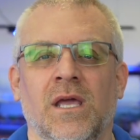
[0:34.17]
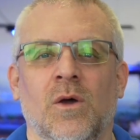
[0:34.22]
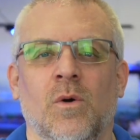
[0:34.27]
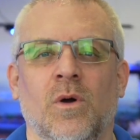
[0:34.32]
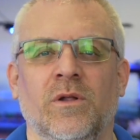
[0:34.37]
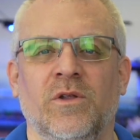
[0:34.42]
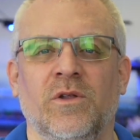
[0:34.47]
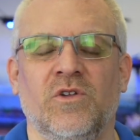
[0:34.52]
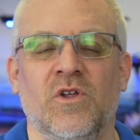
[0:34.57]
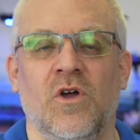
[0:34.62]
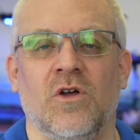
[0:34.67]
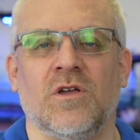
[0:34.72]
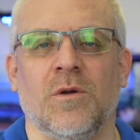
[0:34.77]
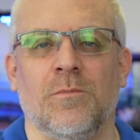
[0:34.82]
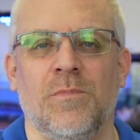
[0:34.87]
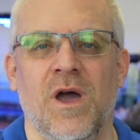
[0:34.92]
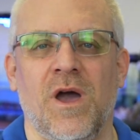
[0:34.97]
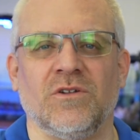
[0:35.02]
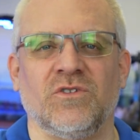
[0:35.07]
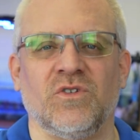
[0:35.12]
What we talk
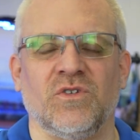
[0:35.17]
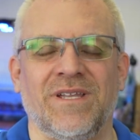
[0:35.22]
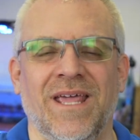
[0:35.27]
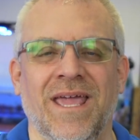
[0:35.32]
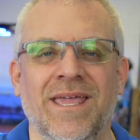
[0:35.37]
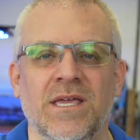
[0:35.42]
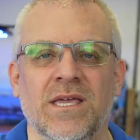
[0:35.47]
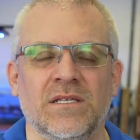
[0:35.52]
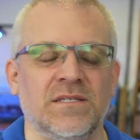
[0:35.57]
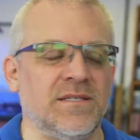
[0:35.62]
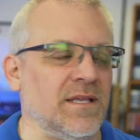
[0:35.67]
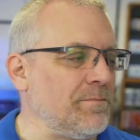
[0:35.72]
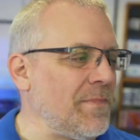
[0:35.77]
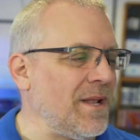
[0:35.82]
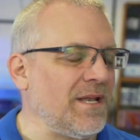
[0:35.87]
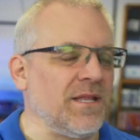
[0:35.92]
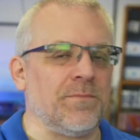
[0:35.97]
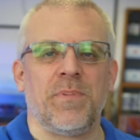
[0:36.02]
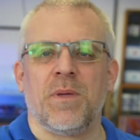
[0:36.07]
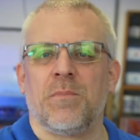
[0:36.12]
about today is that
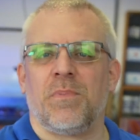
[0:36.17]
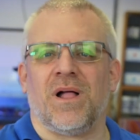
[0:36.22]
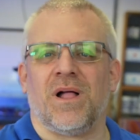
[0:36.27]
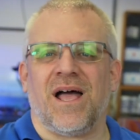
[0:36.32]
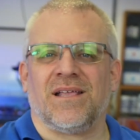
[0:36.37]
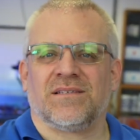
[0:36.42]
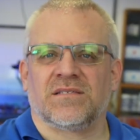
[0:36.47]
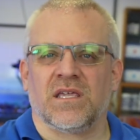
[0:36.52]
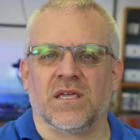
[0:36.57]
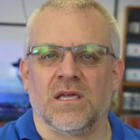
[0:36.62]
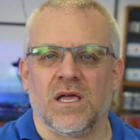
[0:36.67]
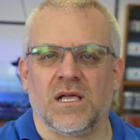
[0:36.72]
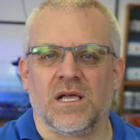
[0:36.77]
many people are asking